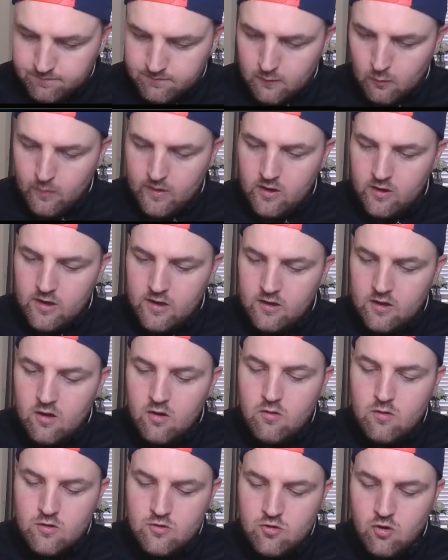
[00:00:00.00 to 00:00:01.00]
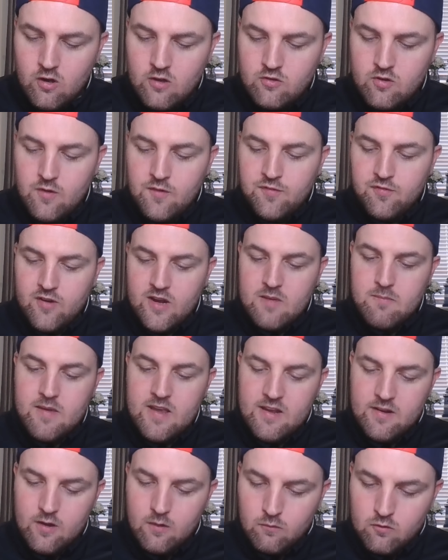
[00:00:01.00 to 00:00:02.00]
We are going to go and try and do 3
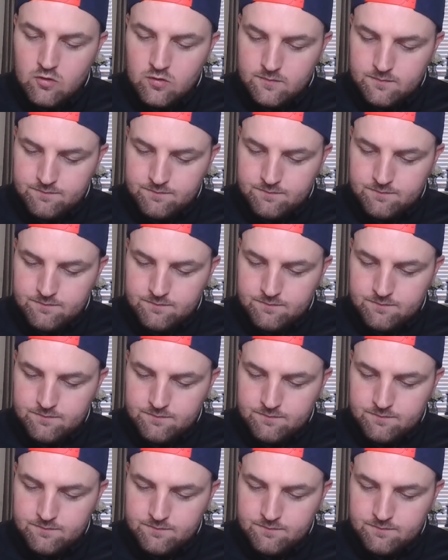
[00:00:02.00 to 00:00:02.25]
mediums.